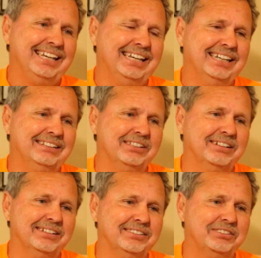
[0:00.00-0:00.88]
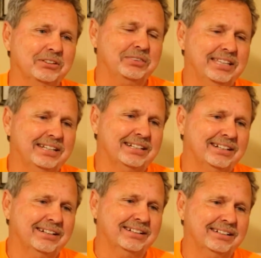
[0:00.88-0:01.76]
And so
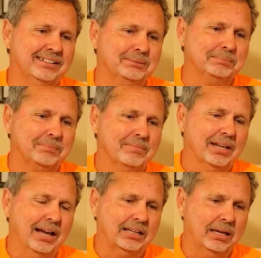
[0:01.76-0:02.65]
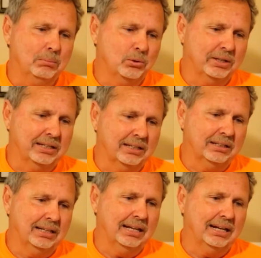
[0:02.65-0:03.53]
then I came on
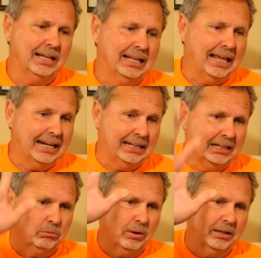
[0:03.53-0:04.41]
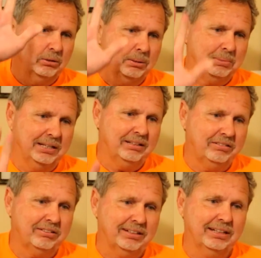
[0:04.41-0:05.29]
in, and I landed it right on the
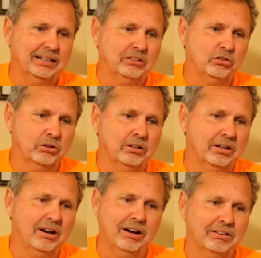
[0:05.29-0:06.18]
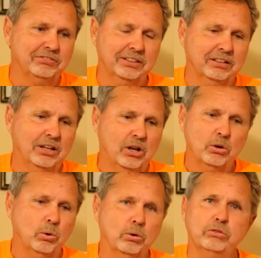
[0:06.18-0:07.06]
beach and turned it off. And
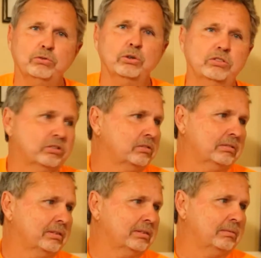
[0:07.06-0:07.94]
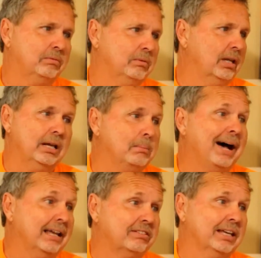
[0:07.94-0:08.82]
of course, first
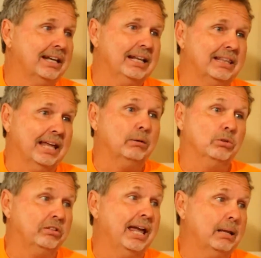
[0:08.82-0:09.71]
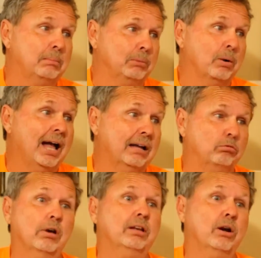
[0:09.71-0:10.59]
anybody said anything was Danny
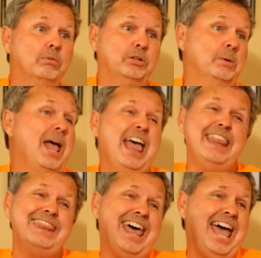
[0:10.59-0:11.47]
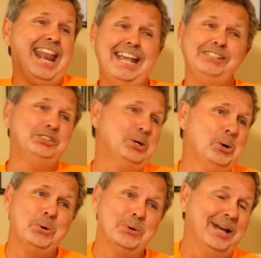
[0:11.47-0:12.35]
McBride running over to, that is cool.